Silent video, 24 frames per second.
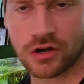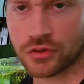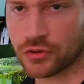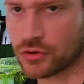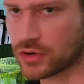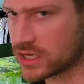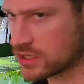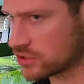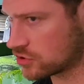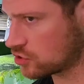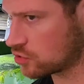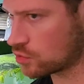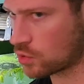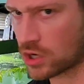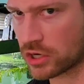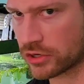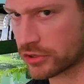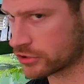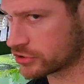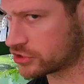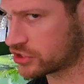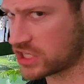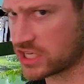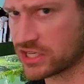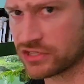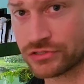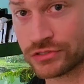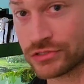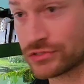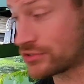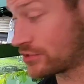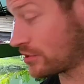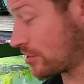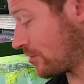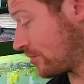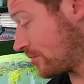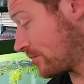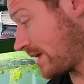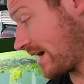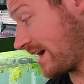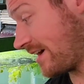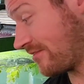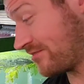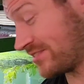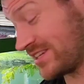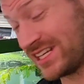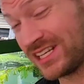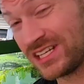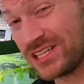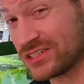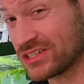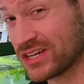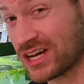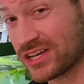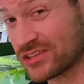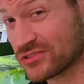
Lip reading: Although I do water changes, don't have any